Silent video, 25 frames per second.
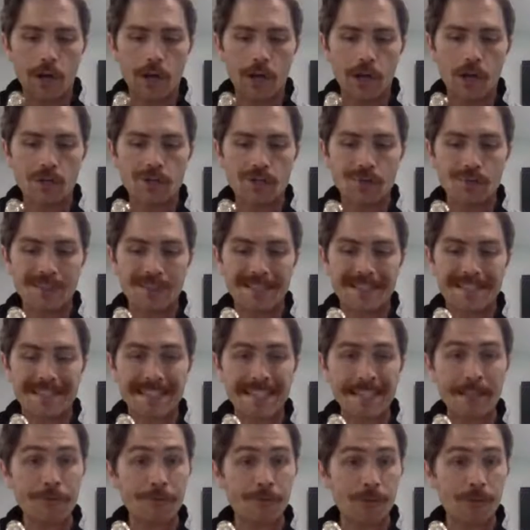go to
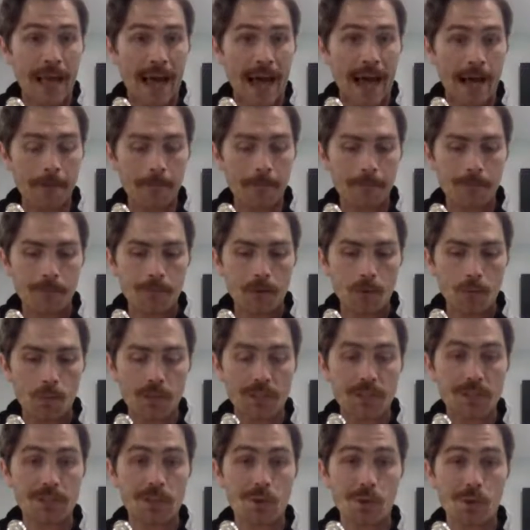D flat,
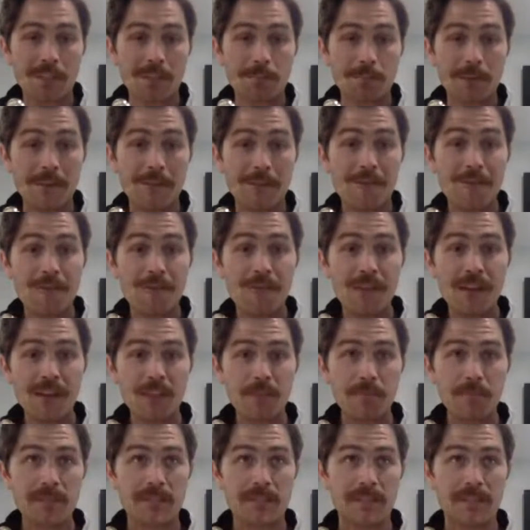which is going to be
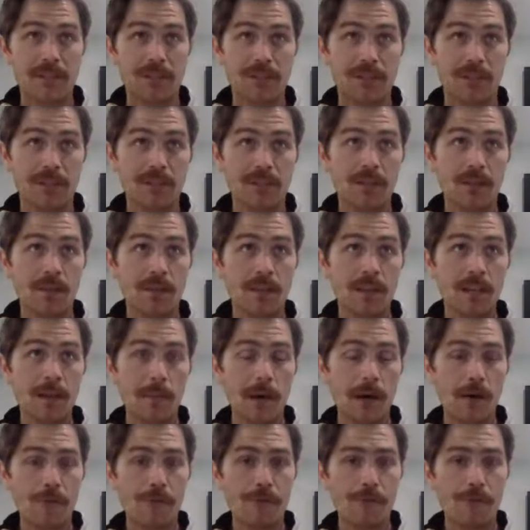fifth position. So think
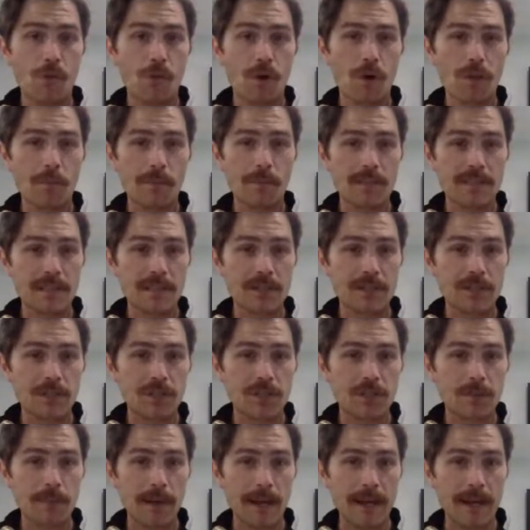about fourth position,
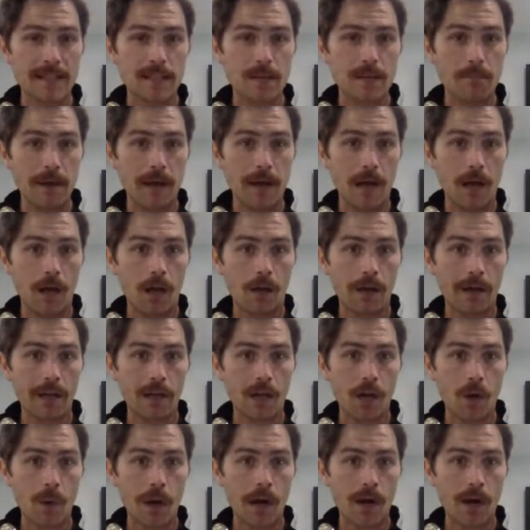just past the bell, and
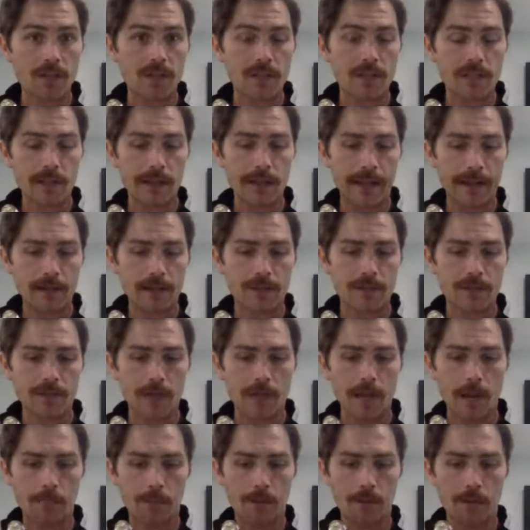go out just an extra
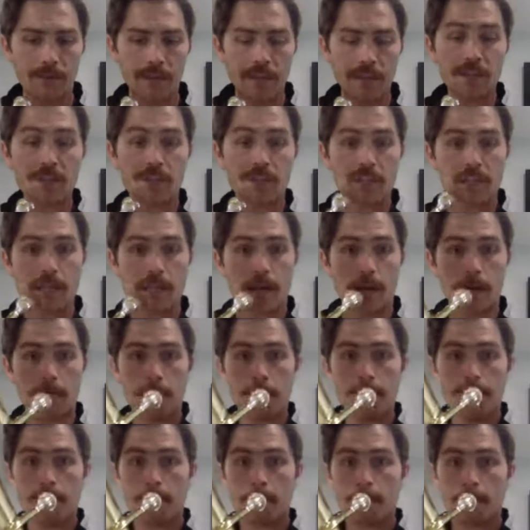couple of inches
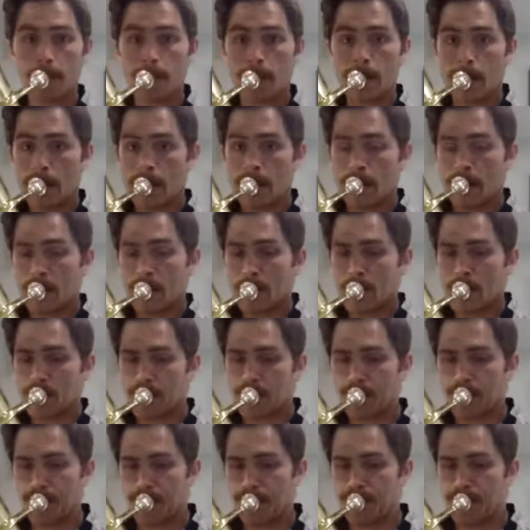there.
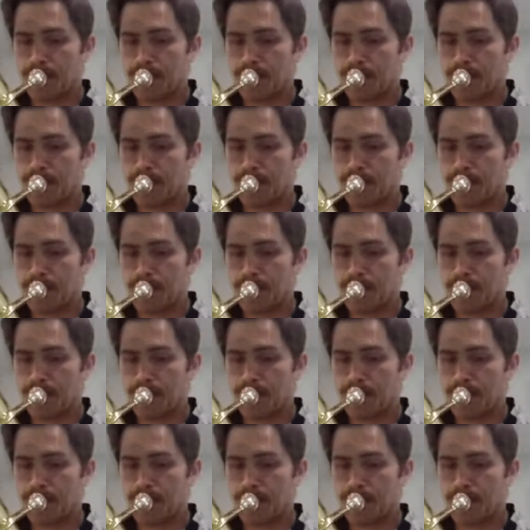Then